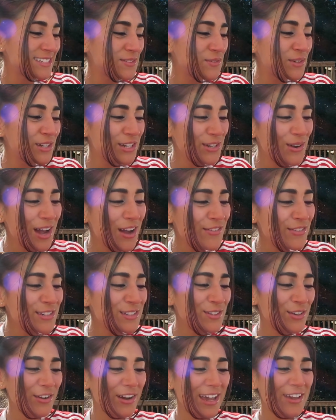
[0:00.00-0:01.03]
said, will you ever
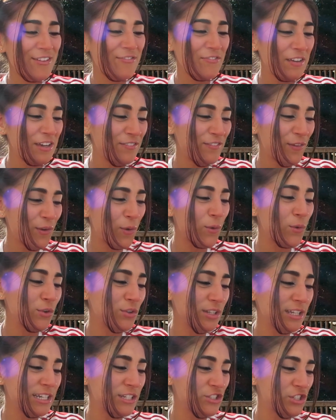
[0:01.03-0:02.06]
start a FIFA
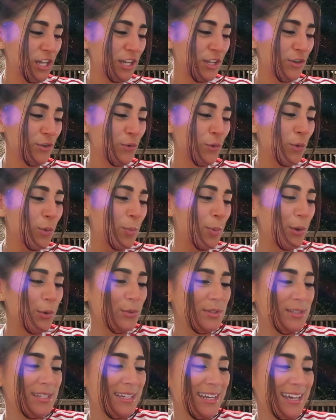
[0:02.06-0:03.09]
only channel or
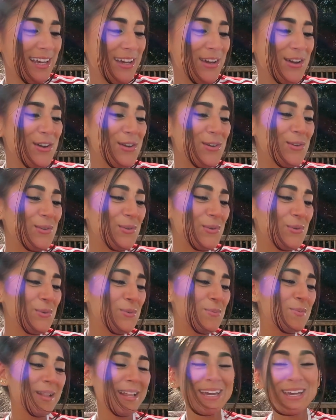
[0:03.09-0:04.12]
posting
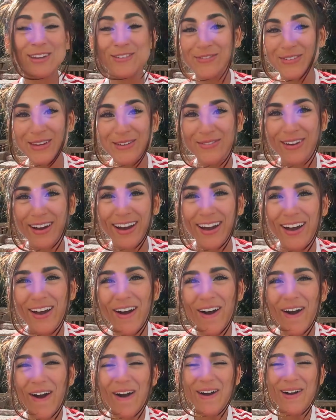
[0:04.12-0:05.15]
you playing FIFA?
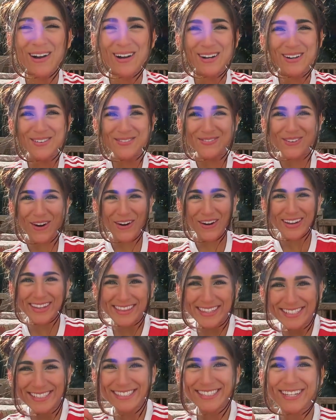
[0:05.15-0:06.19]
Um,
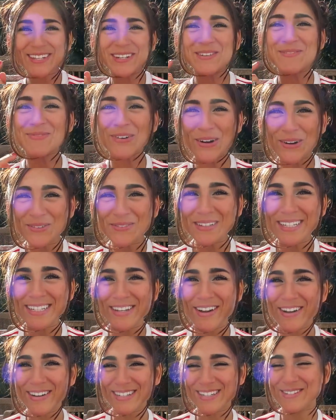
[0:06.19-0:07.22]
on this channel, probably
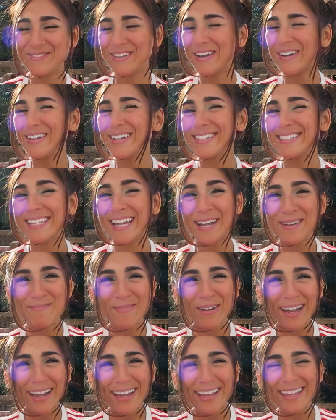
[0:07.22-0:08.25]
not, to be honest. Like, I
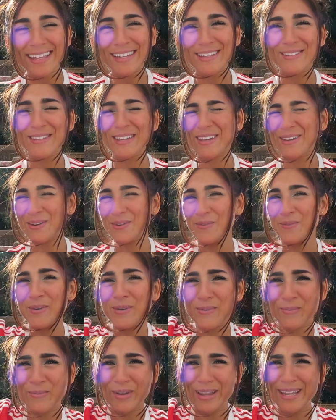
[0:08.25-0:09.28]
might, like, do, like, a
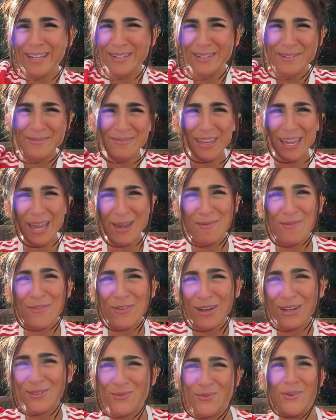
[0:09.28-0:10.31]
one random game if
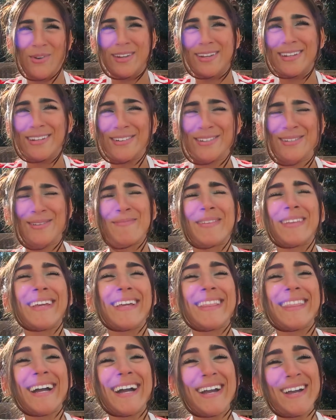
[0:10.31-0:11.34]
you guys wanted it or something
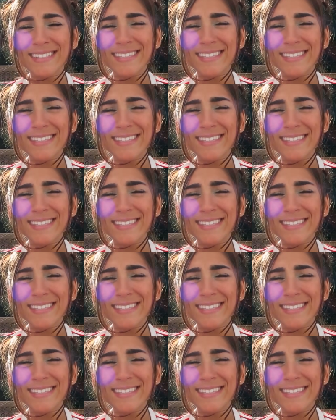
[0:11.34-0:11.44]
like that.